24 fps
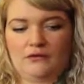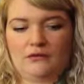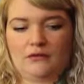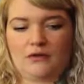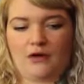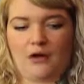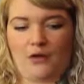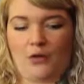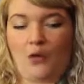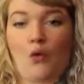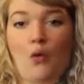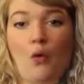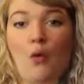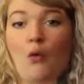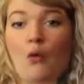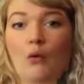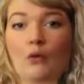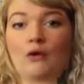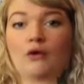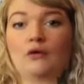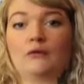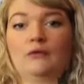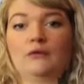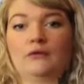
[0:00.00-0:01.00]
a
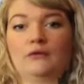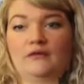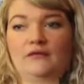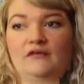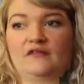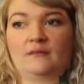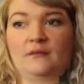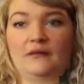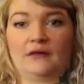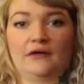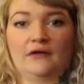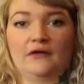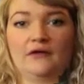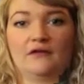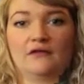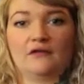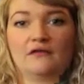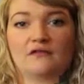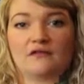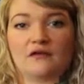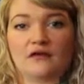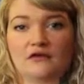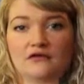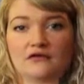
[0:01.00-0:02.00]
horrible
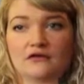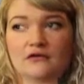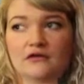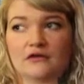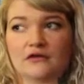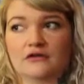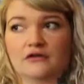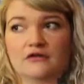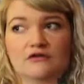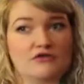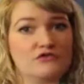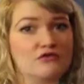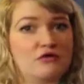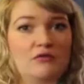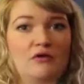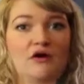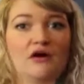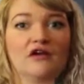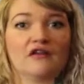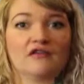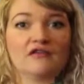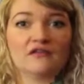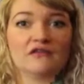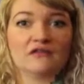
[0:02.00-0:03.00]
experience and turned it into a
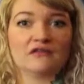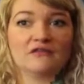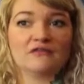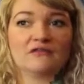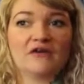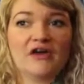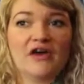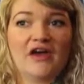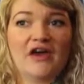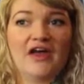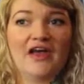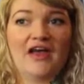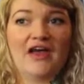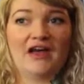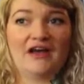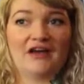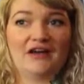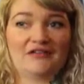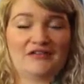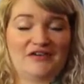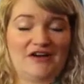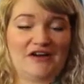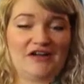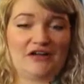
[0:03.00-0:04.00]
positive, and
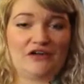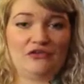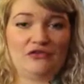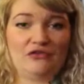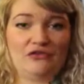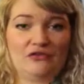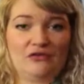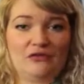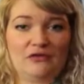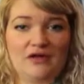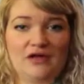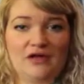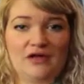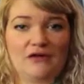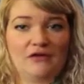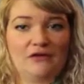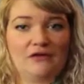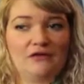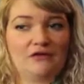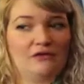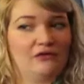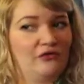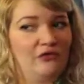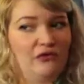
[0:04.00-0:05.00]
if I can do that,
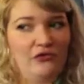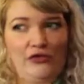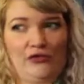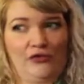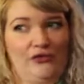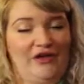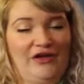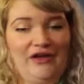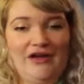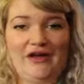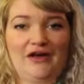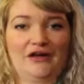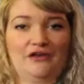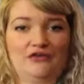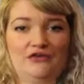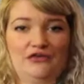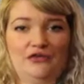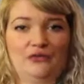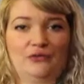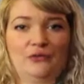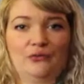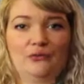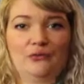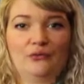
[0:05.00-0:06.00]
then they can
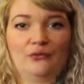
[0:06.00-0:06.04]
too.